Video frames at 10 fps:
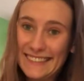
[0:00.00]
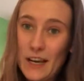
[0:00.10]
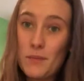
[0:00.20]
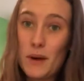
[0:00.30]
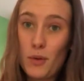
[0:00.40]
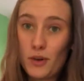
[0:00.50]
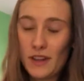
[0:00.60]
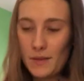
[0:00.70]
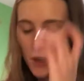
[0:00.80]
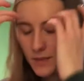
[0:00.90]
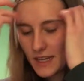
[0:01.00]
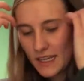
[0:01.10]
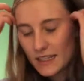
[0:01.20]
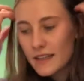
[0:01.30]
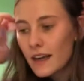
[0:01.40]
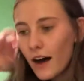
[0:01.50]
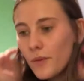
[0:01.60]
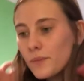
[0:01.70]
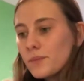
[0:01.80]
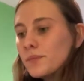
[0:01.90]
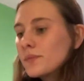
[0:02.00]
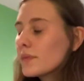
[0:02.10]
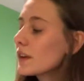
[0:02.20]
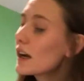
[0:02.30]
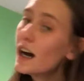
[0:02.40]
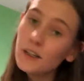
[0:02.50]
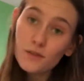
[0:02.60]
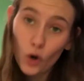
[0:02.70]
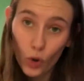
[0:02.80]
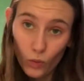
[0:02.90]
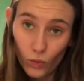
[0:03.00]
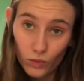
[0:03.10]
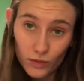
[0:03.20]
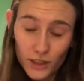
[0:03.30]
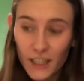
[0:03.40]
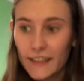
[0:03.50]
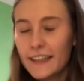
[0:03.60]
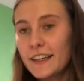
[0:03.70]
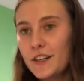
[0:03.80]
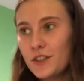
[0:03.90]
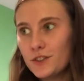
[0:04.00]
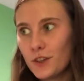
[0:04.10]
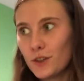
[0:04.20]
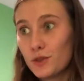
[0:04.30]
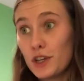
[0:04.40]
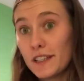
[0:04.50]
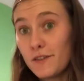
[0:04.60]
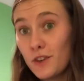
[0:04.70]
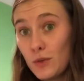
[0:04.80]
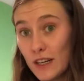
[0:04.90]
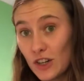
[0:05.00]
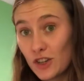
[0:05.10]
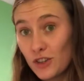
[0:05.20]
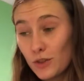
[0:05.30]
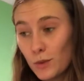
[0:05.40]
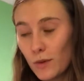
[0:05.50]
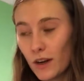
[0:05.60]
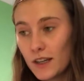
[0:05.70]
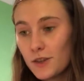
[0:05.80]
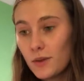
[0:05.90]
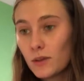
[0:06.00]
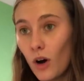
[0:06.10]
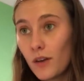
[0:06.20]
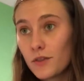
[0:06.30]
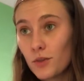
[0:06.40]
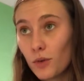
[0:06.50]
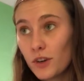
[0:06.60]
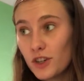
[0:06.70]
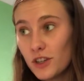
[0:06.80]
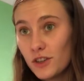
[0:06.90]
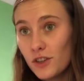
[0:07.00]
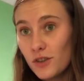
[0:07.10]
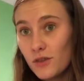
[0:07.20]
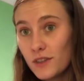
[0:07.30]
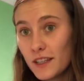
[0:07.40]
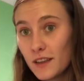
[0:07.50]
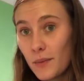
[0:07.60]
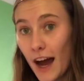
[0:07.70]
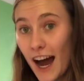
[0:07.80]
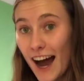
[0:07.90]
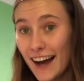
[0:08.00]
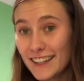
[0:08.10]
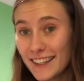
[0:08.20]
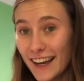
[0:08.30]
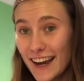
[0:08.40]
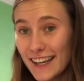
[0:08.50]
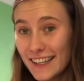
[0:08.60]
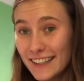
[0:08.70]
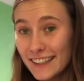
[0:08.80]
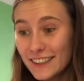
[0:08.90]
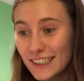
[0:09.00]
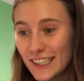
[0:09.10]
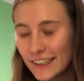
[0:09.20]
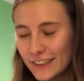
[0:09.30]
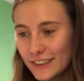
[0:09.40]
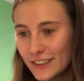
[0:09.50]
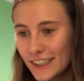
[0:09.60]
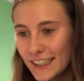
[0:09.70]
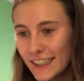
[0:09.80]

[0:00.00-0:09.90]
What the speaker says: My poor laptop. It's kind of old, so she has a few issues. We run into a lot of storage issues in the past like year or two.